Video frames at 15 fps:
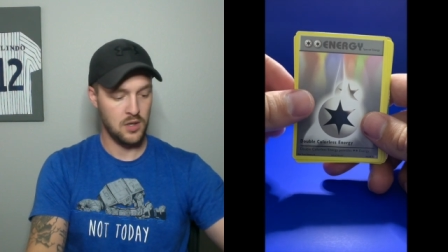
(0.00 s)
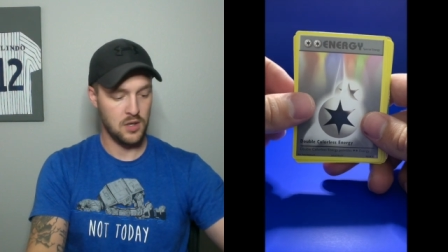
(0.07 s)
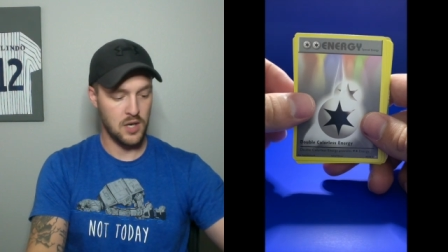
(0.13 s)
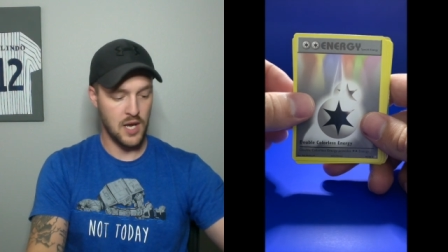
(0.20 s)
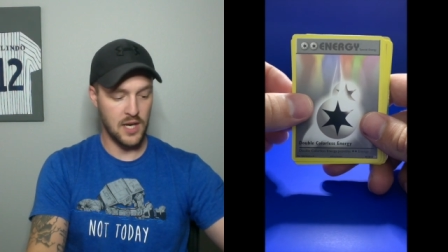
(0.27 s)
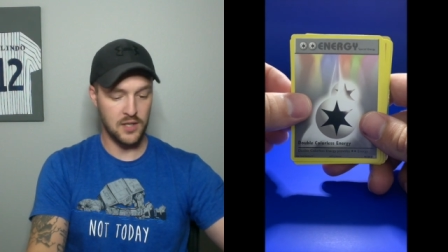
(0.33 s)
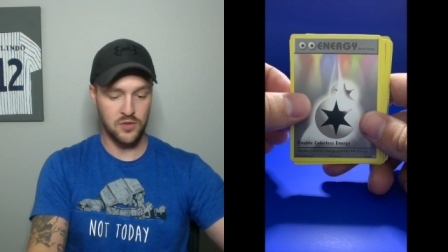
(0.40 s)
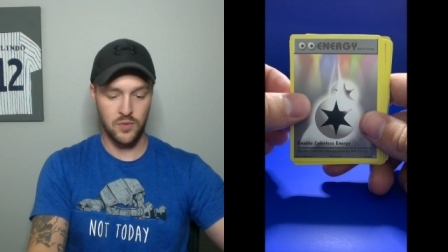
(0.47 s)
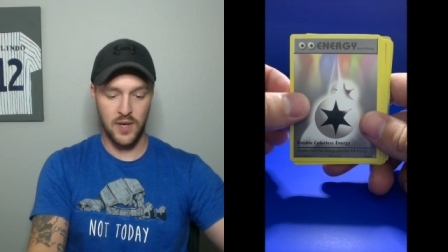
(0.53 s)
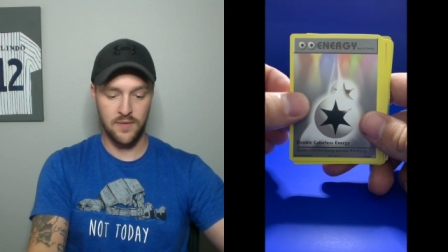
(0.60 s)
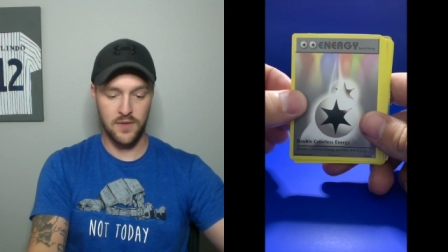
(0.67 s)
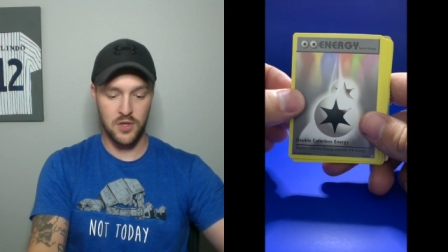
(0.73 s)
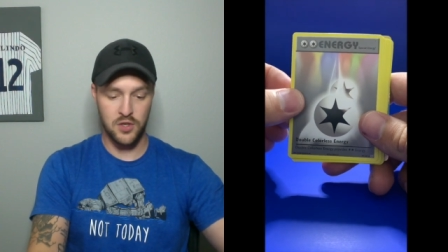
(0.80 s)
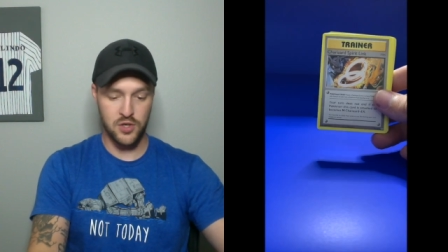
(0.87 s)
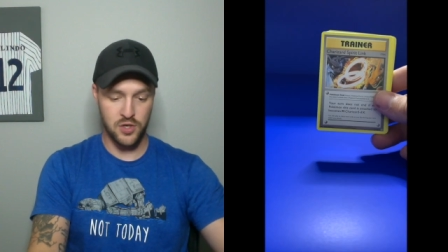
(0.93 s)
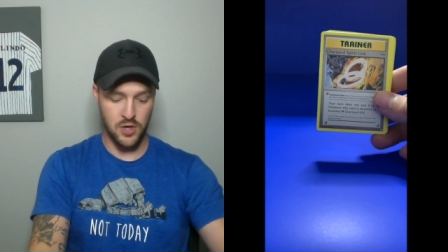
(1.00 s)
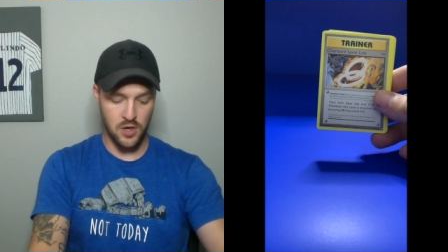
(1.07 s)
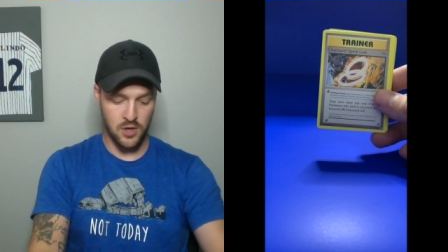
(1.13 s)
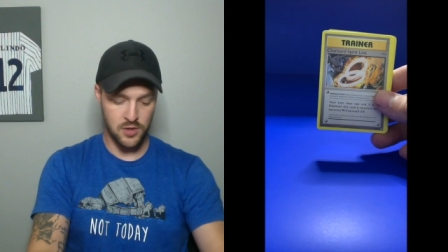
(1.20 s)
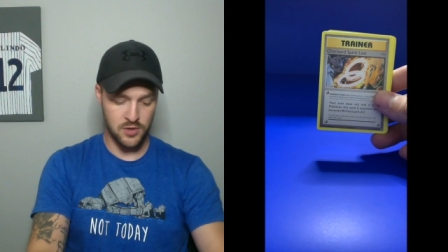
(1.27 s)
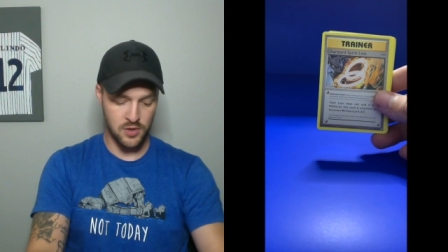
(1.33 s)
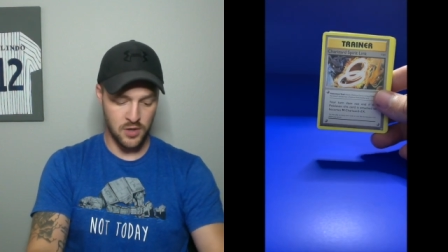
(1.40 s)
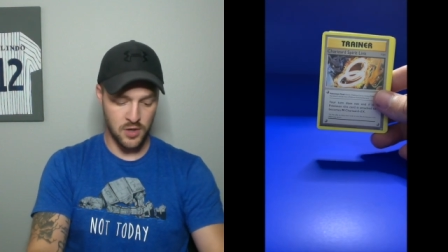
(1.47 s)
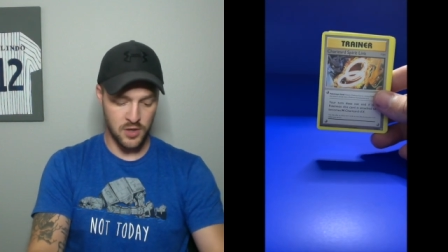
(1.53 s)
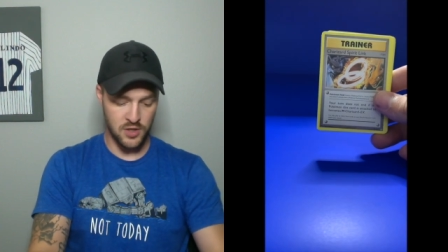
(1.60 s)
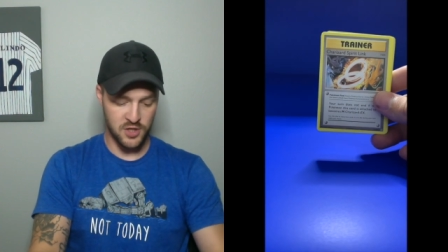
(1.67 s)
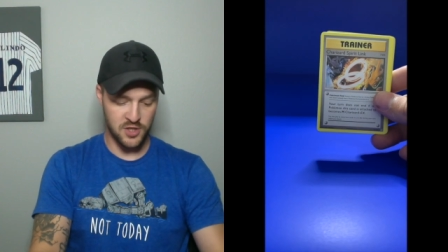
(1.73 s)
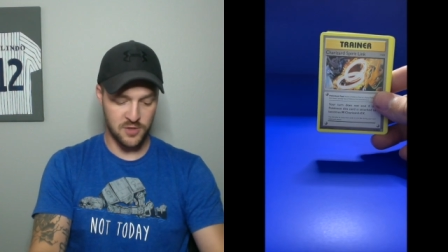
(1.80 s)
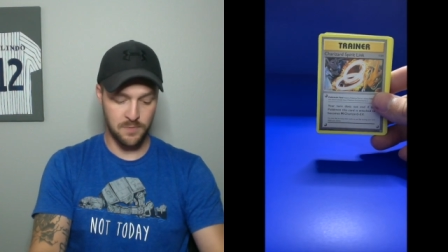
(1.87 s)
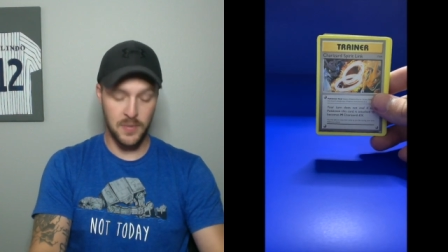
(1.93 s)
Next, we have the Charizard
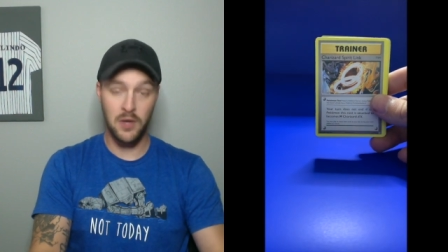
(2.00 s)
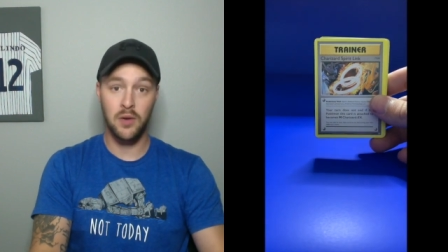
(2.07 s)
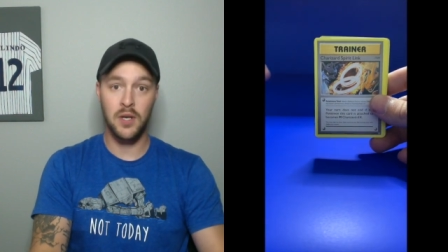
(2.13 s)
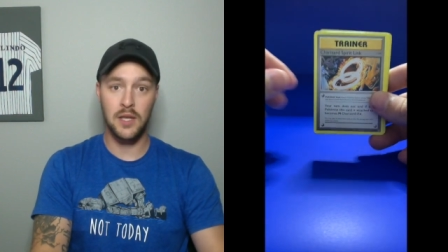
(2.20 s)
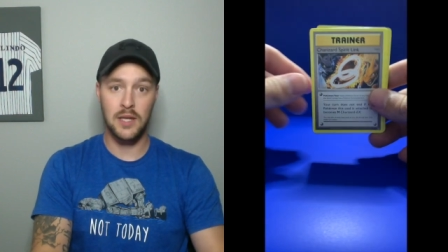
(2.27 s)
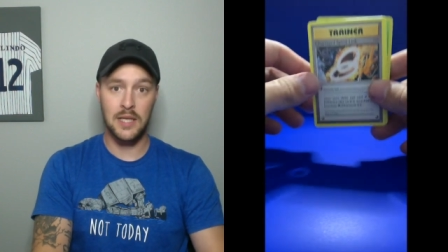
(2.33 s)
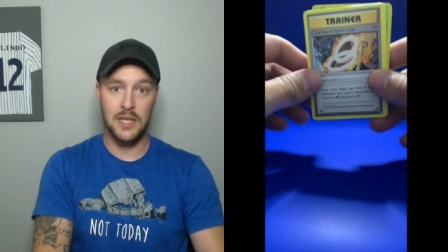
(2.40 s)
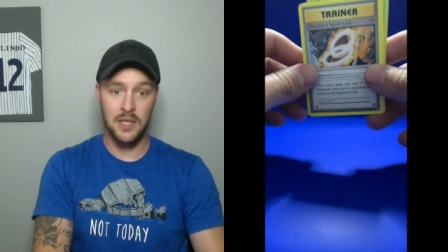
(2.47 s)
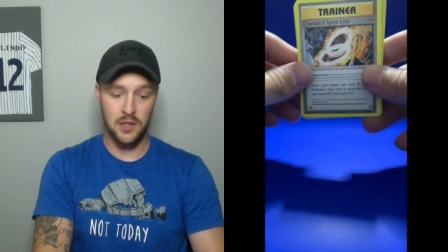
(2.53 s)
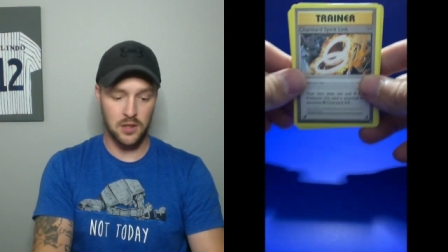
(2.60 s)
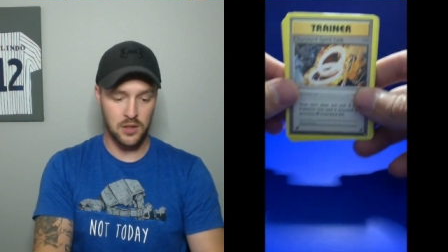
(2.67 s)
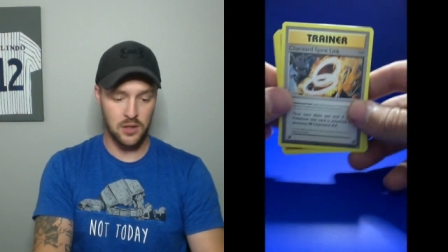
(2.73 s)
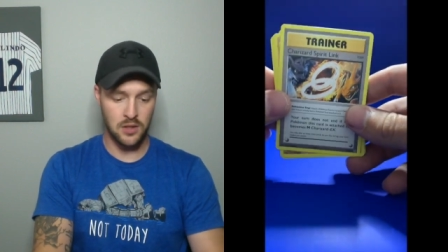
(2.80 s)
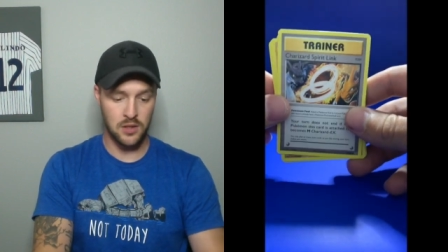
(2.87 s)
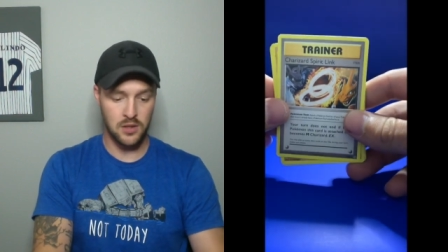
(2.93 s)
Spirit Link.